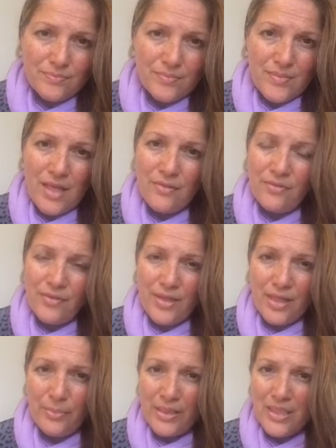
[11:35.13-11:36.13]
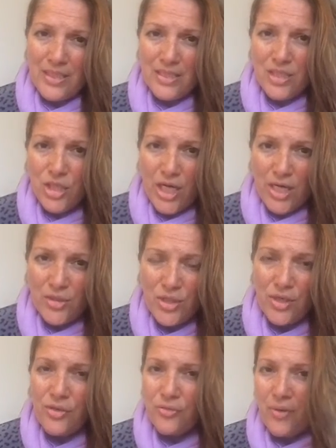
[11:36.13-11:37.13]
Everything begins to change
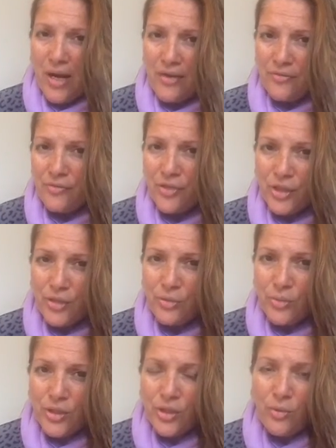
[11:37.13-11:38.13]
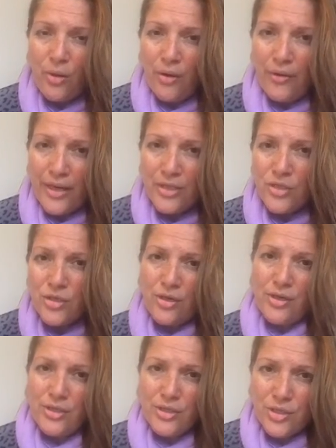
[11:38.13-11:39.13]
and thrive for you when you are in
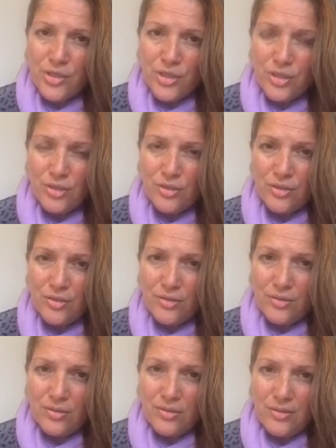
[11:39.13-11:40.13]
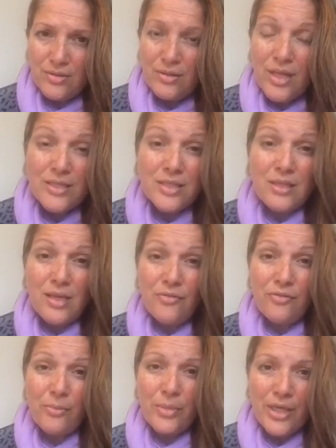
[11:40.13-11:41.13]
charge. Lots of love
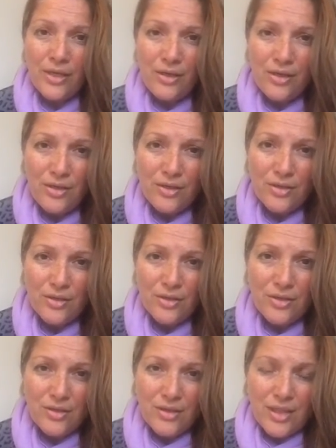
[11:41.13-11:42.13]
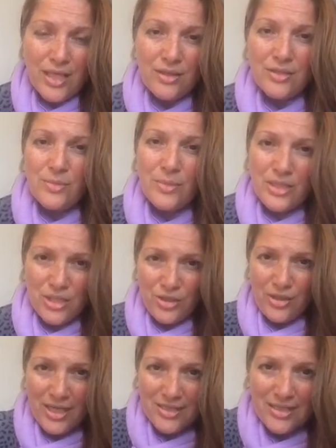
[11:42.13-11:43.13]
from here, and I'll speak to you
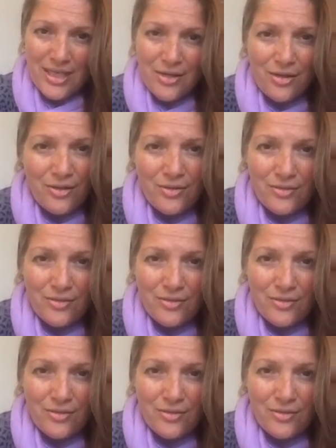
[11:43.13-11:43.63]
guys later.